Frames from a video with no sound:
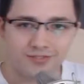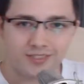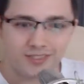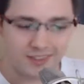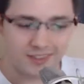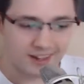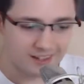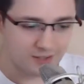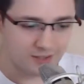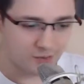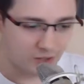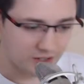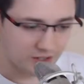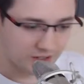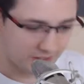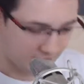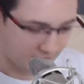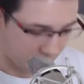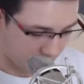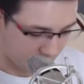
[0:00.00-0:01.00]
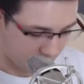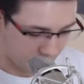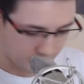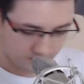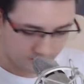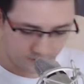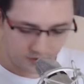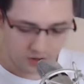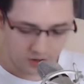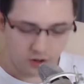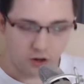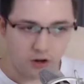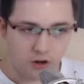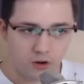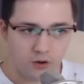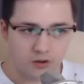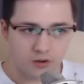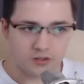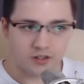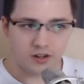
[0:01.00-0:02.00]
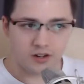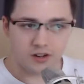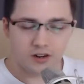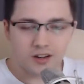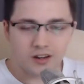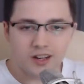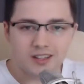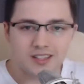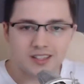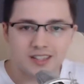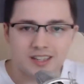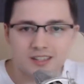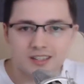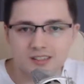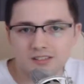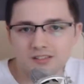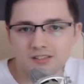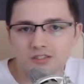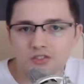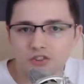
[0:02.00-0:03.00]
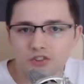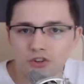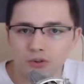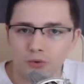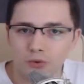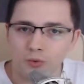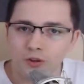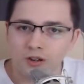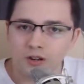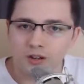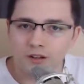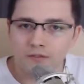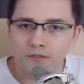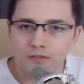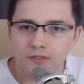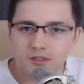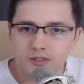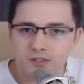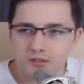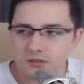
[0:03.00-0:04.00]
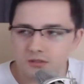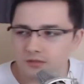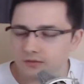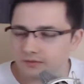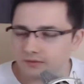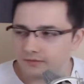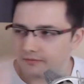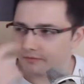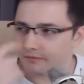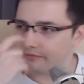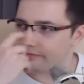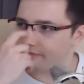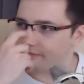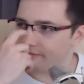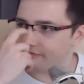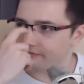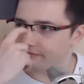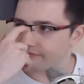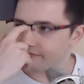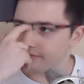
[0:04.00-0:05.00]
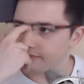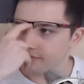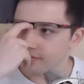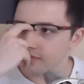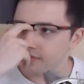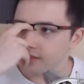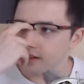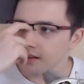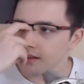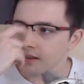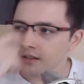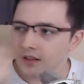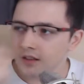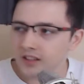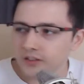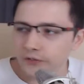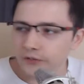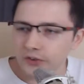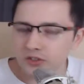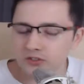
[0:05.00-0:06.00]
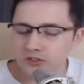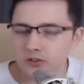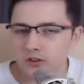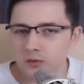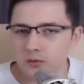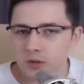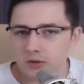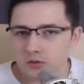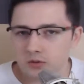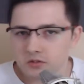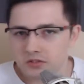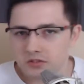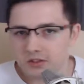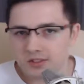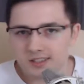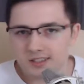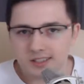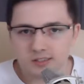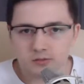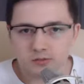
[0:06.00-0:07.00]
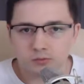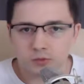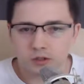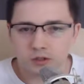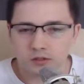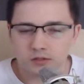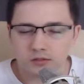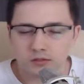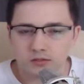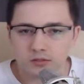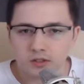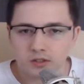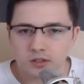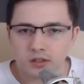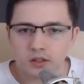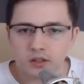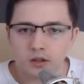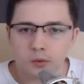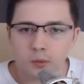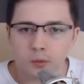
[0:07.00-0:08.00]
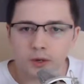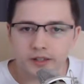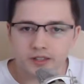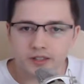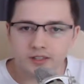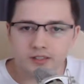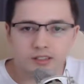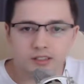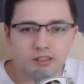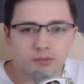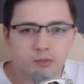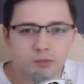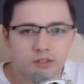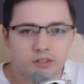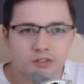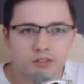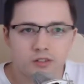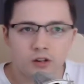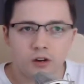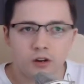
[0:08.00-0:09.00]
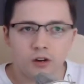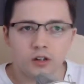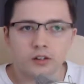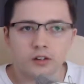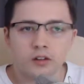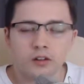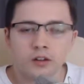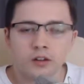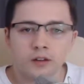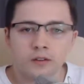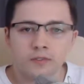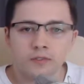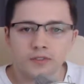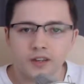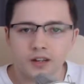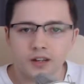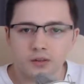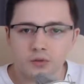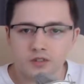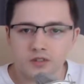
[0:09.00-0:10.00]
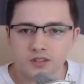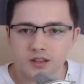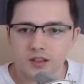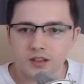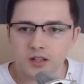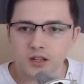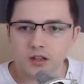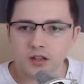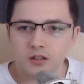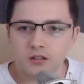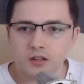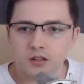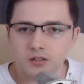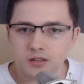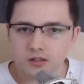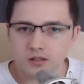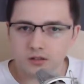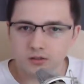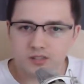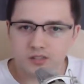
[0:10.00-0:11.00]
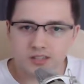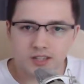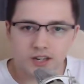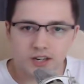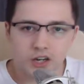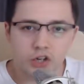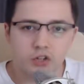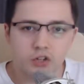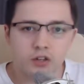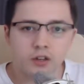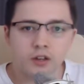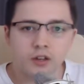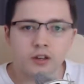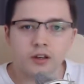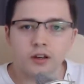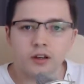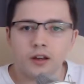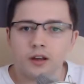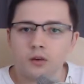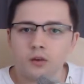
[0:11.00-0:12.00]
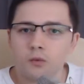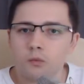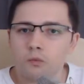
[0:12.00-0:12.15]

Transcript: Next one is Ozark Season 2. So, let's first talk about Ozark Season 1. When Season 1 started, it was a little on the slow side. It